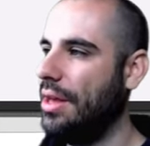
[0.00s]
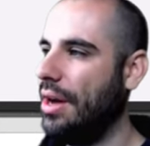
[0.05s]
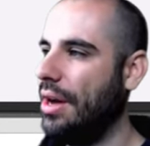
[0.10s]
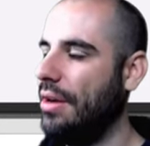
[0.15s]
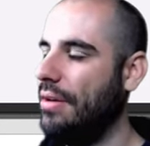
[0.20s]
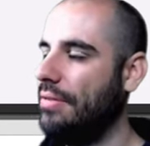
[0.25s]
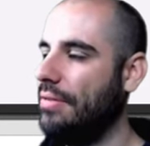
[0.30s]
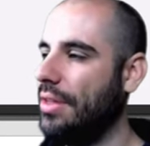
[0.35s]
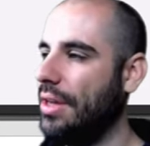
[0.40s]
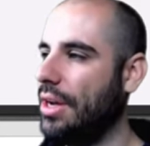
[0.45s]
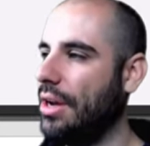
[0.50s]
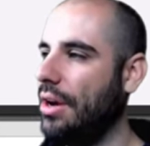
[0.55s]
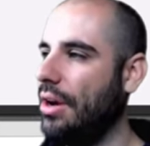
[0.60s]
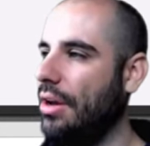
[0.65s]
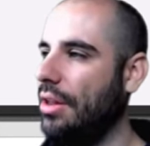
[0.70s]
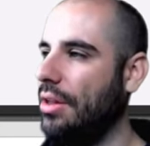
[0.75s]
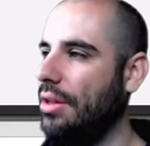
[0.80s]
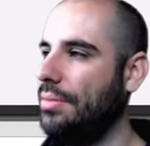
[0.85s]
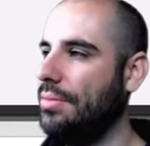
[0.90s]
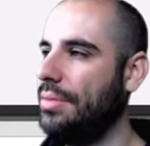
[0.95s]
of the
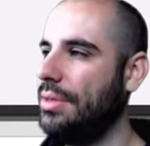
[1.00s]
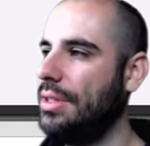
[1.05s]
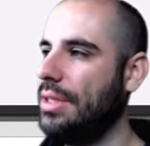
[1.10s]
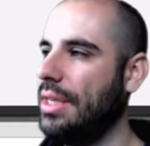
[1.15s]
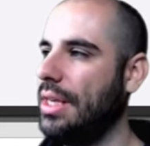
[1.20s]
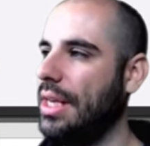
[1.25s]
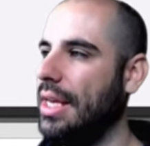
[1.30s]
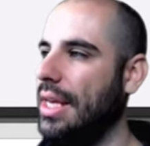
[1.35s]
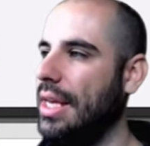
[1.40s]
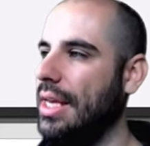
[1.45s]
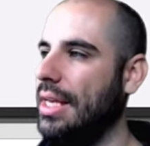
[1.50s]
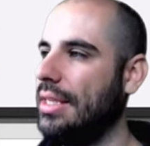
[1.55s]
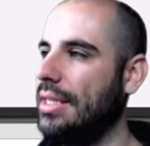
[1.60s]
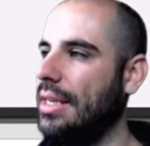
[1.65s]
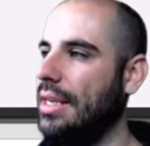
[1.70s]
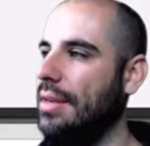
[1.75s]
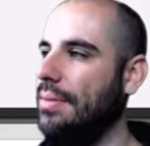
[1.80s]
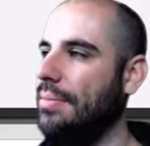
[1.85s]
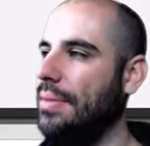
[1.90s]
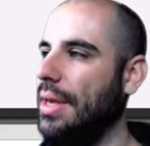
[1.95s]
columns is
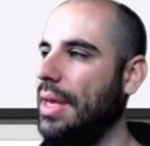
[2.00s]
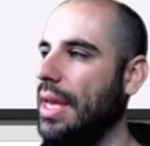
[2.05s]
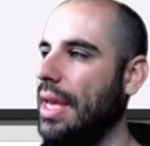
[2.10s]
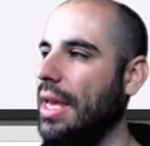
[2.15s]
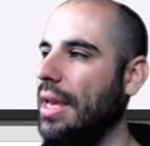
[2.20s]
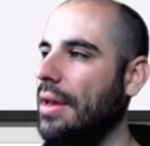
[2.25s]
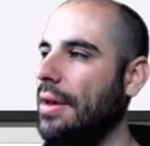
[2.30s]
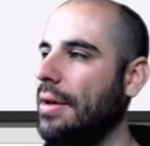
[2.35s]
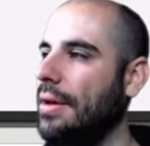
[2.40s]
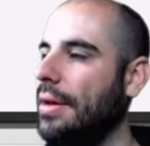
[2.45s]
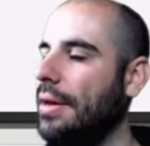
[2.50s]
going to be